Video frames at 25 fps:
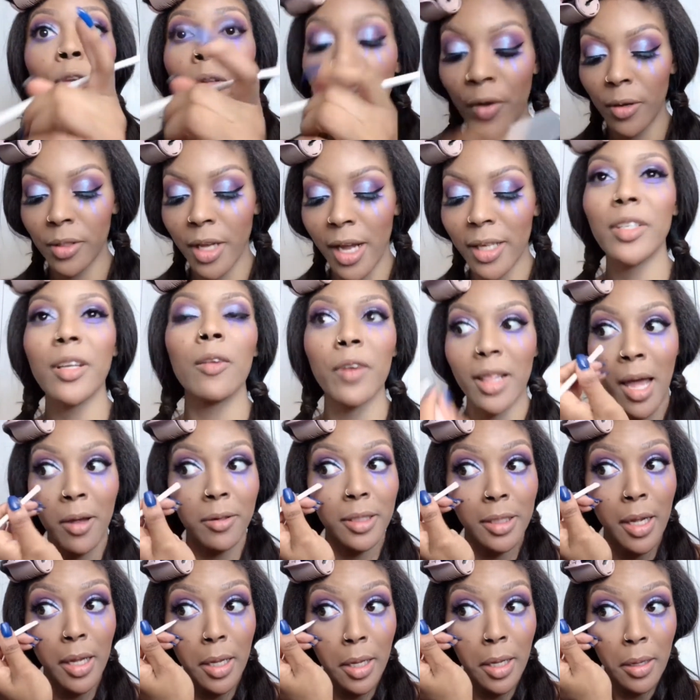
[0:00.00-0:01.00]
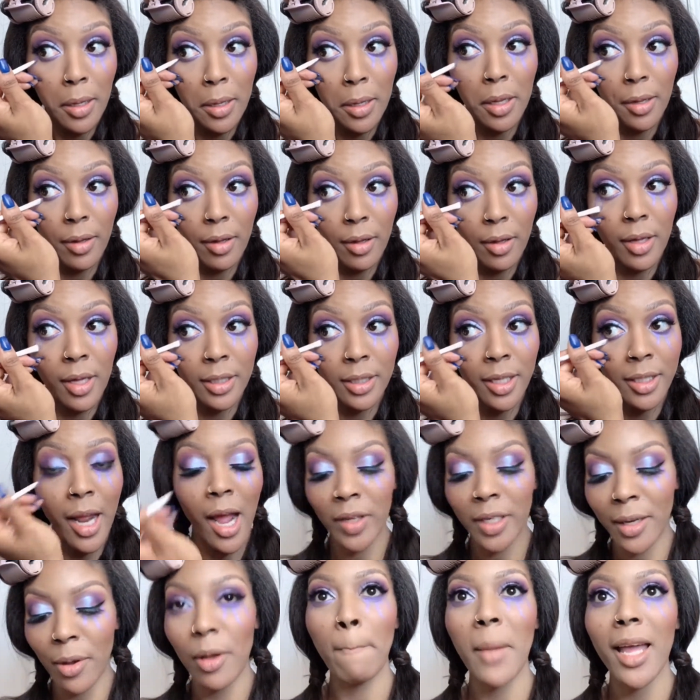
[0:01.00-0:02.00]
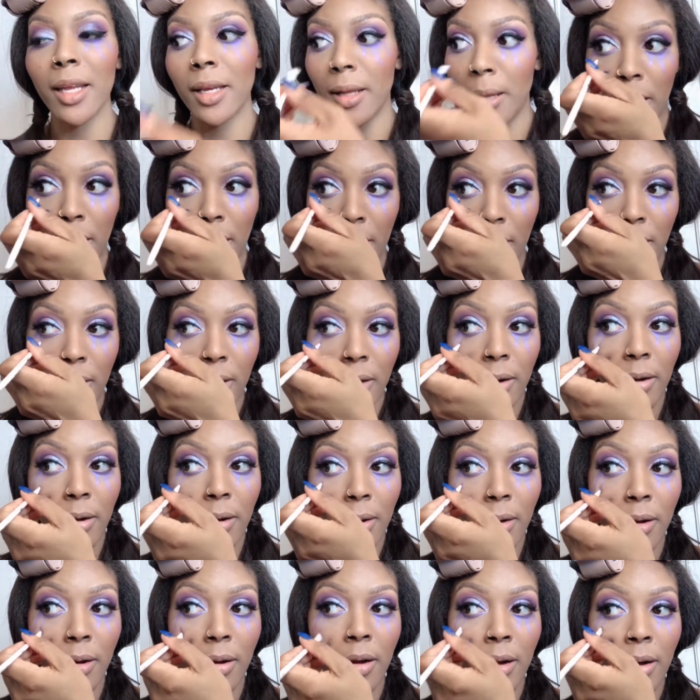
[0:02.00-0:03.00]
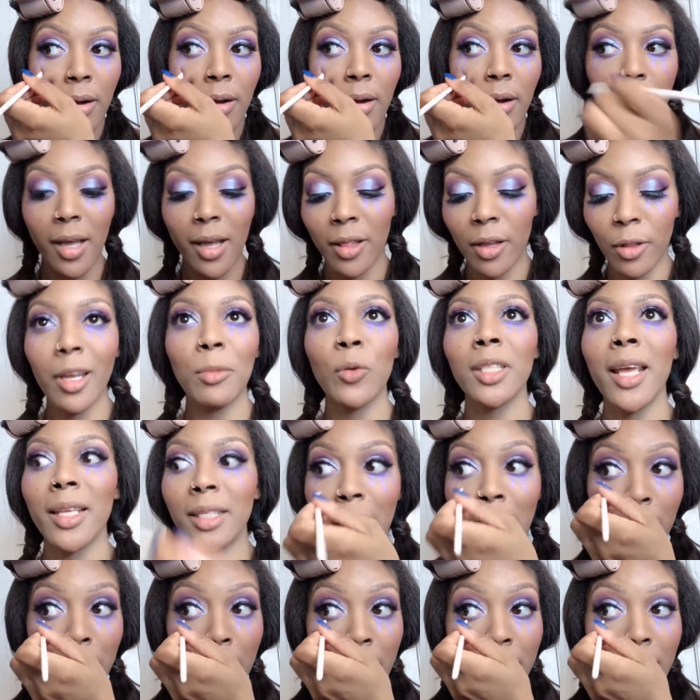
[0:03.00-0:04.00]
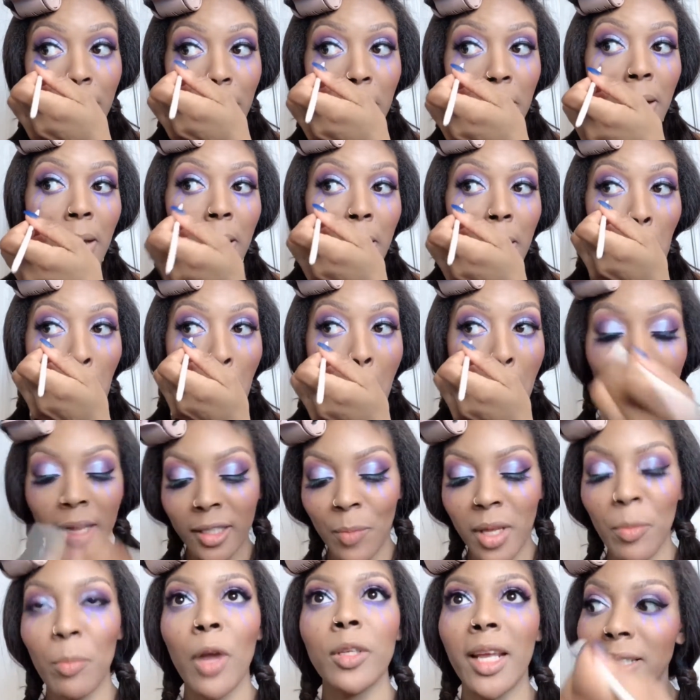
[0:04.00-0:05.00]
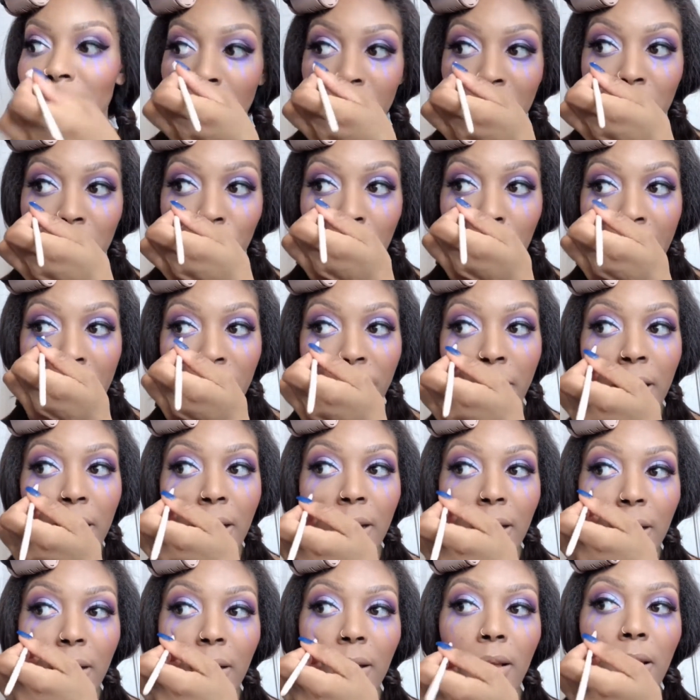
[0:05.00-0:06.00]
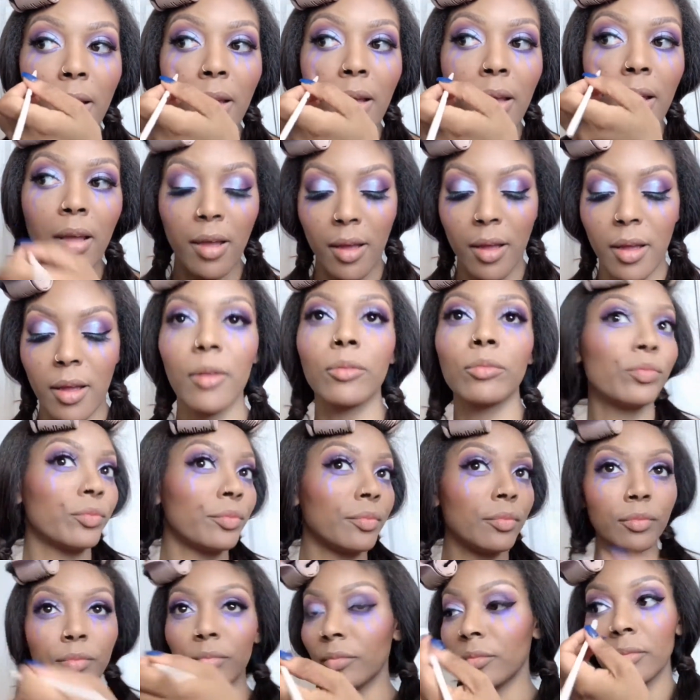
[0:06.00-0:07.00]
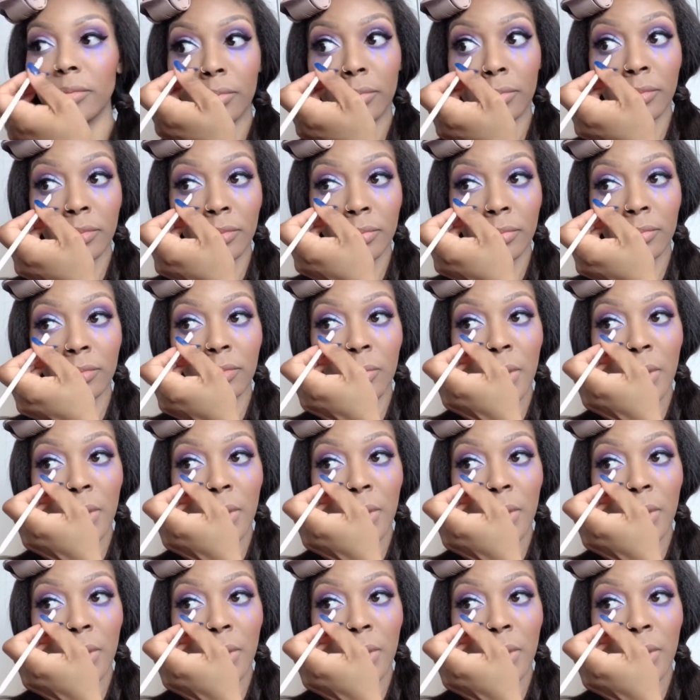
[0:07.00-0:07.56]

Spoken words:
eye, and also kind of filling in a little bit between them to make it look like there was a smear of water between the tears.